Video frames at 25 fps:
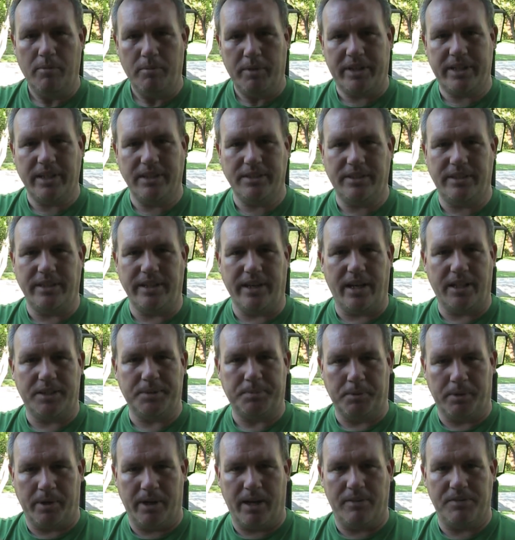Because of the
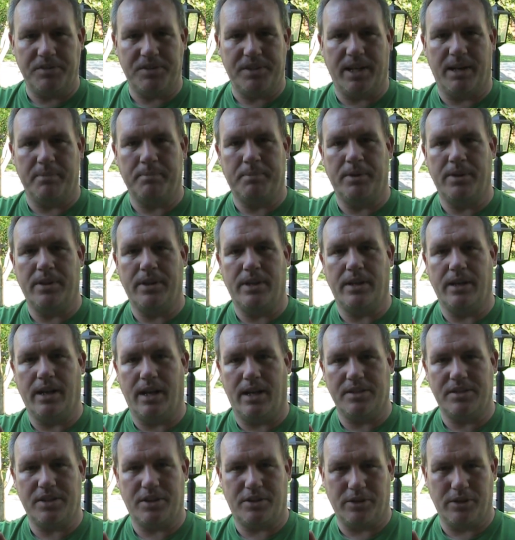Expo I have set up in the
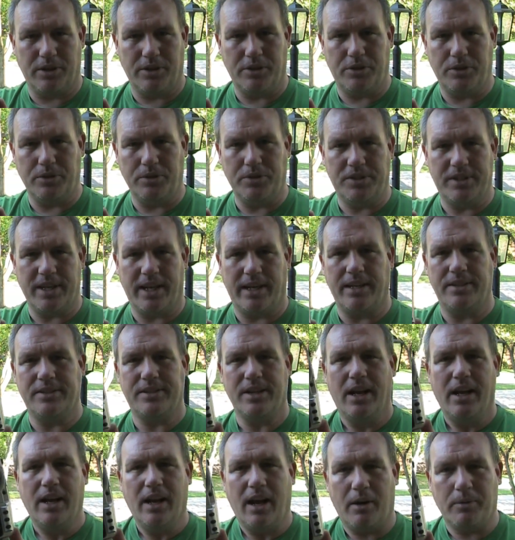Naze thirty-two settings,
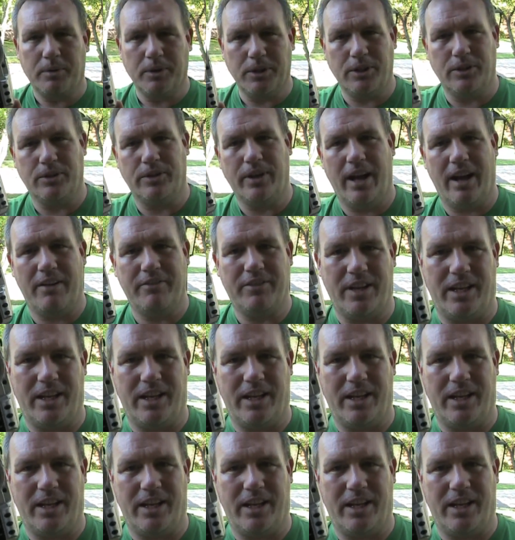I really don't have